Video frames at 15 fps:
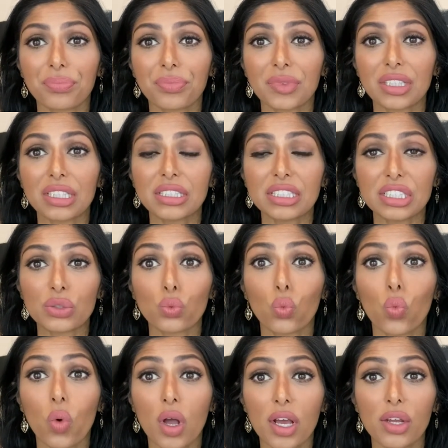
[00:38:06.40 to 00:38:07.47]
This is
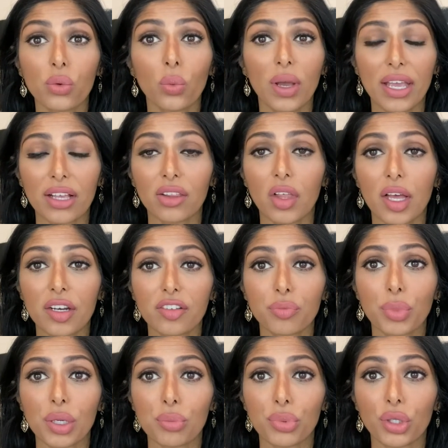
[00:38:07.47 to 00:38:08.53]
one way a lot of
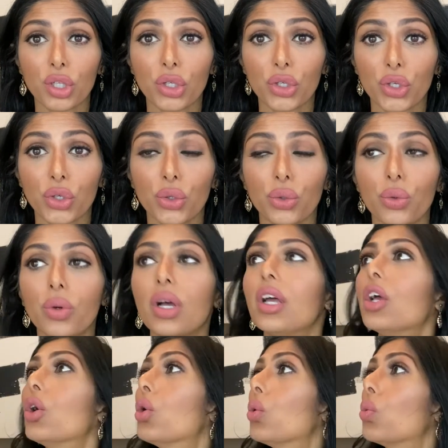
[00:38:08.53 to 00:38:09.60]
people who
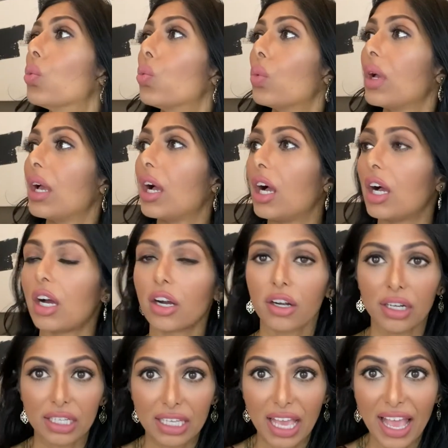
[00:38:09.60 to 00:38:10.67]
are
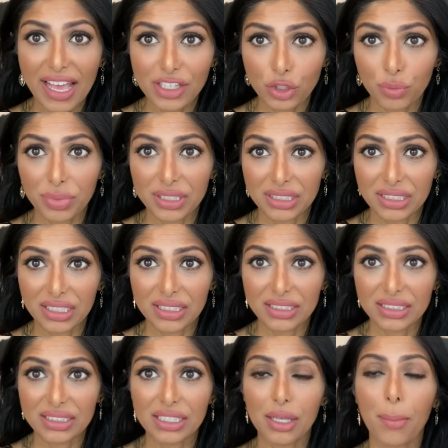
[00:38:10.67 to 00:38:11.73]
in a cash
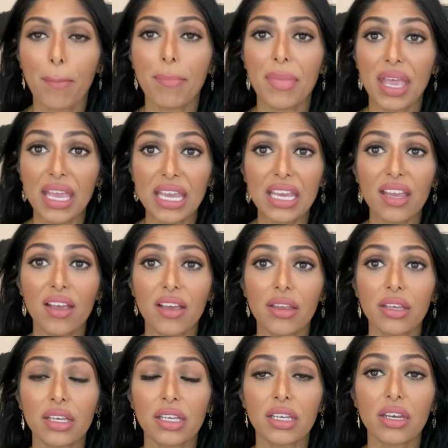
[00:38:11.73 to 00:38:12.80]
business may
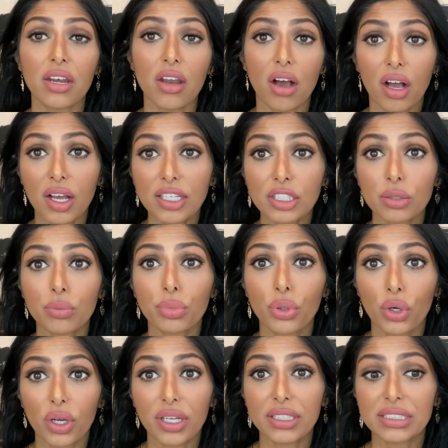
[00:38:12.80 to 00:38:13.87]
not
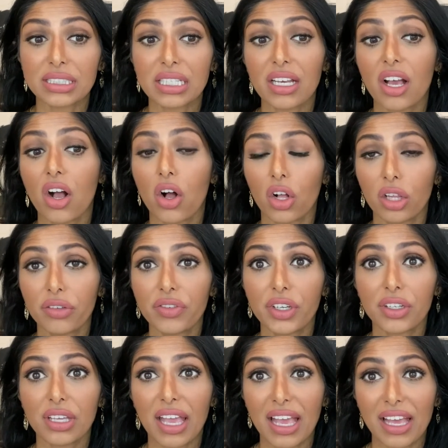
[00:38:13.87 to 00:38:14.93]
put all of their
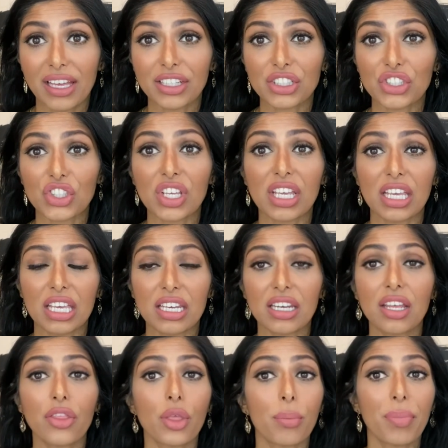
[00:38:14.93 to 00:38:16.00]
cash
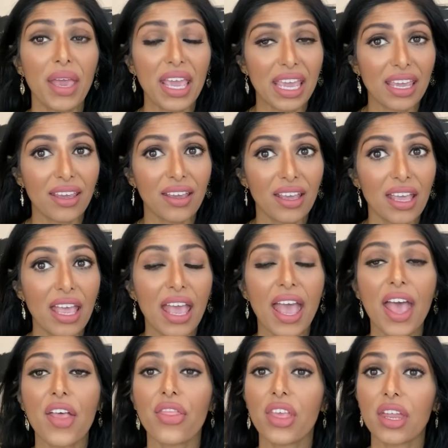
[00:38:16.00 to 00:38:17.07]
in the bank
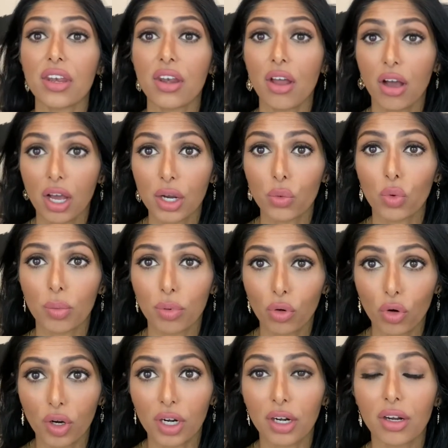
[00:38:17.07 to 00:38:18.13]
and then not
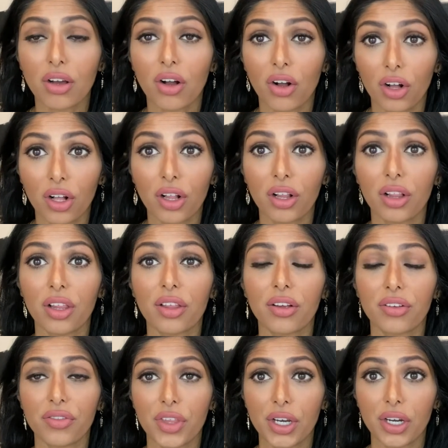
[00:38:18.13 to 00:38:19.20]
report all
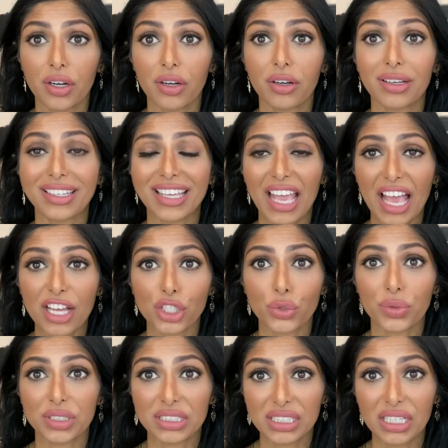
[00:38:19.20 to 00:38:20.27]
of their cash
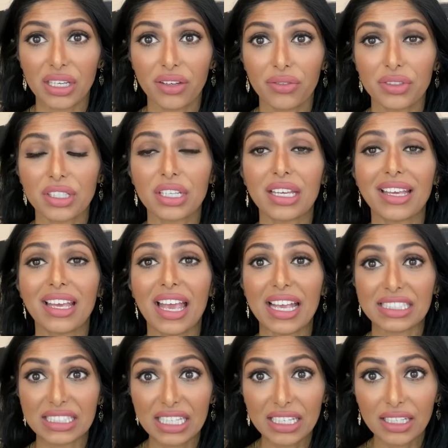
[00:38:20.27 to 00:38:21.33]
received
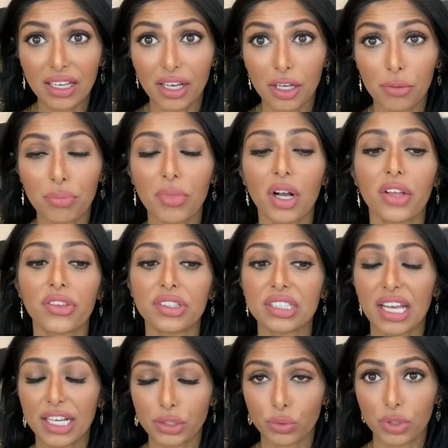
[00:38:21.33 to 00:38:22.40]
as income on the
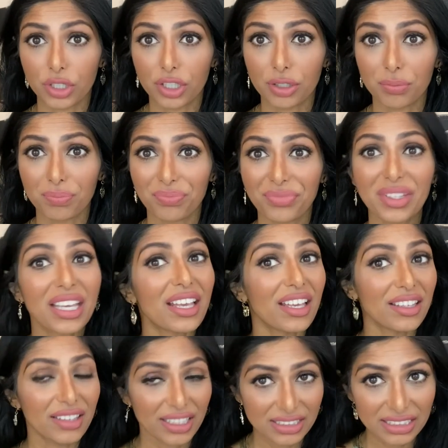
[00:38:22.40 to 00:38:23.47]
tax return.
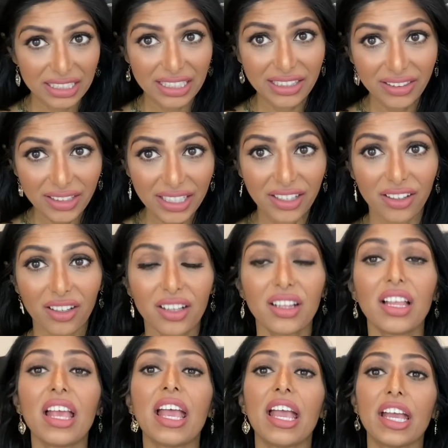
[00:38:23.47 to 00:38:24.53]
That's illegal,
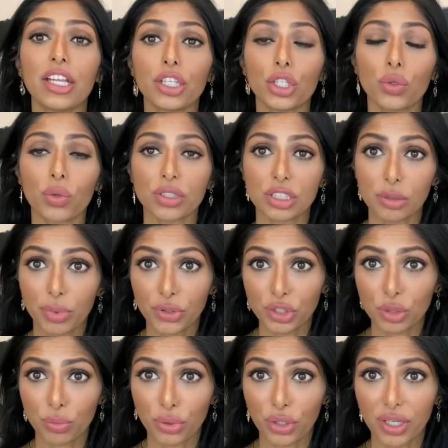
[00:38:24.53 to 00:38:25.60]
and you are supposed
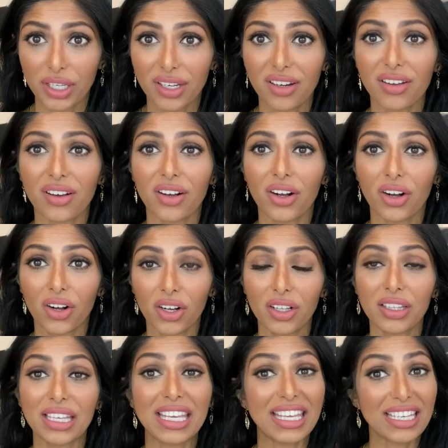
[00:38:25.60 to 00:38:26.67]
to put
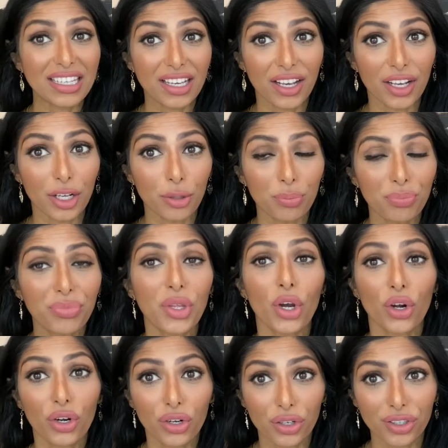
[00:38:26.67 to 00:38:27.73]
all income
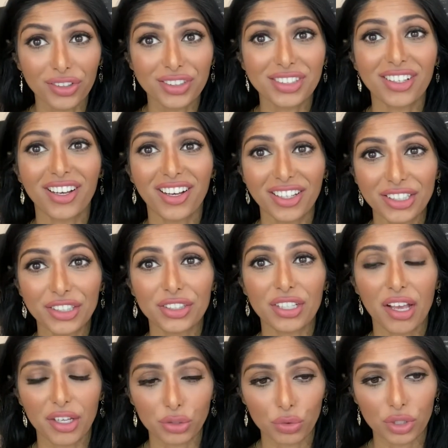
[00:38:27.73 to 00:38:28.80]
earned on your
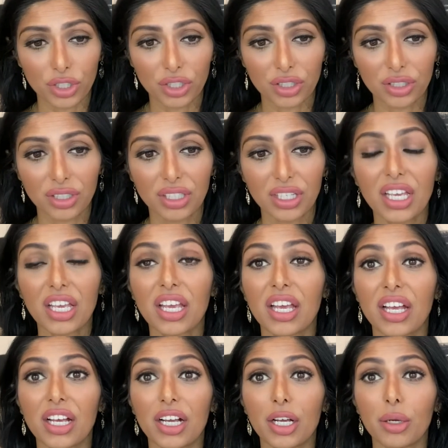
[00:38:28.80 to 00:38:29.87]
tax return.
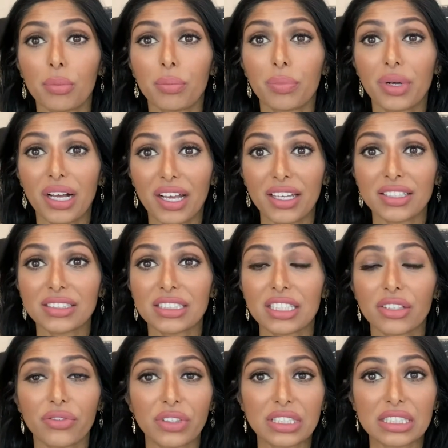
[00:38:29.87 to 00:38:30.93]
But
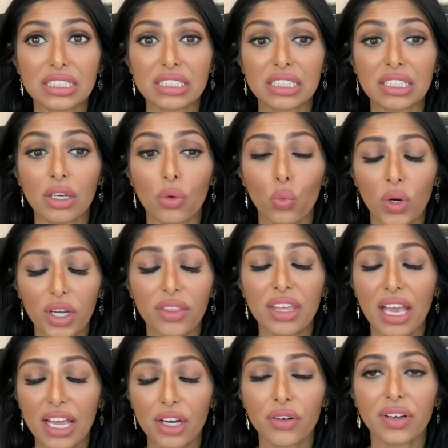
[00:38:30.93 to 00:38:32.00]
if it's where the
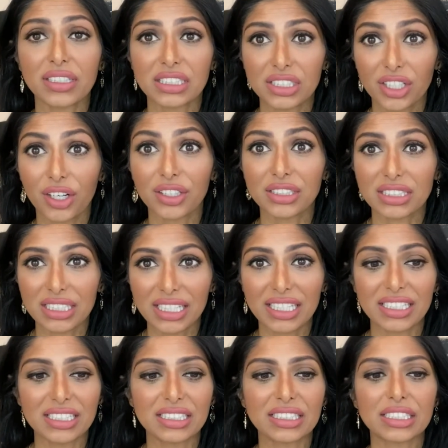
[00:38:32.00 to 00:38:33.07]
IRS starts
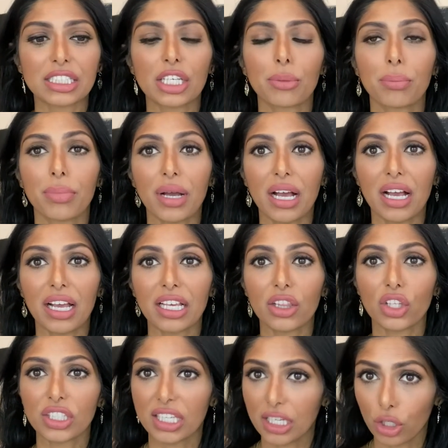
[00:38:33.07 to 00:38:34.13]
is by
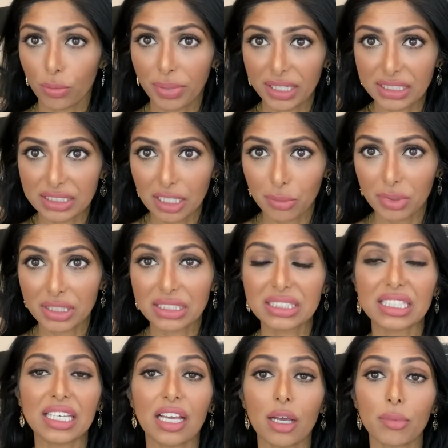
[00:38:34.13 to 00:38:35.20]
looking at your bank statements,
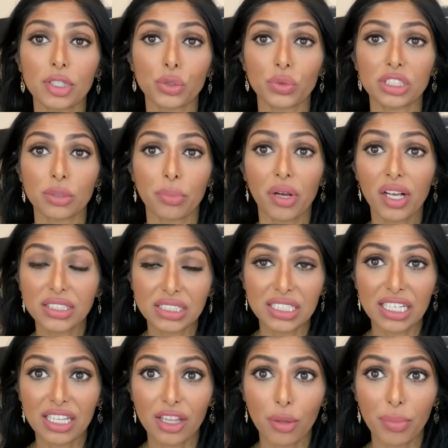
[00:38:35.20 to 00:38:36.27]
seeing how much was
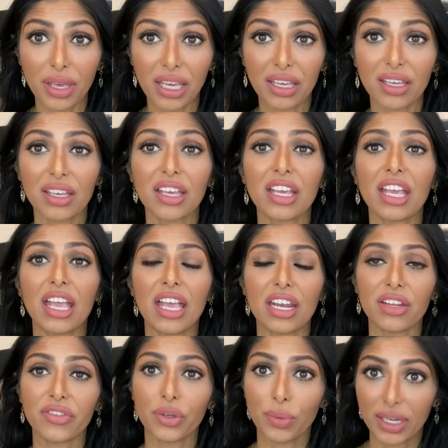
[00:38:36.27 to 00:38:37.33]
deposited in the bank, and
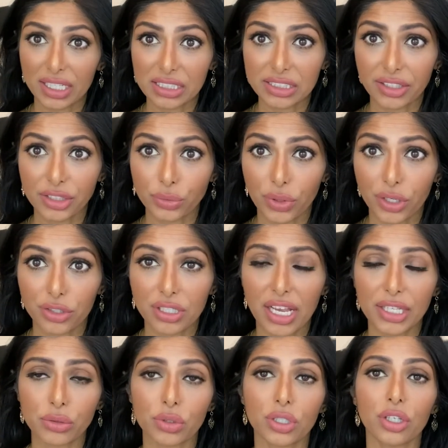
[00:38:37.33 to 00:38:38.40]
if it reconciles with your
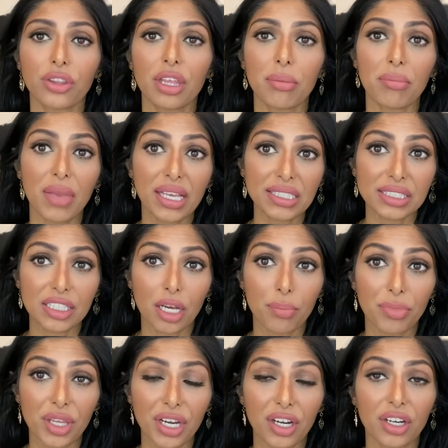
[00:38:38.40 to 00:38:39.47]
tax return, they may stop
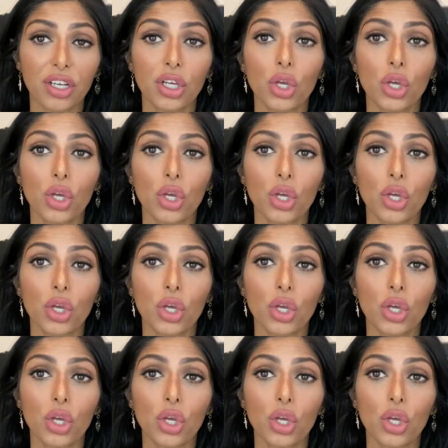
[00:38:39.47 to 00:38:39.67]
there.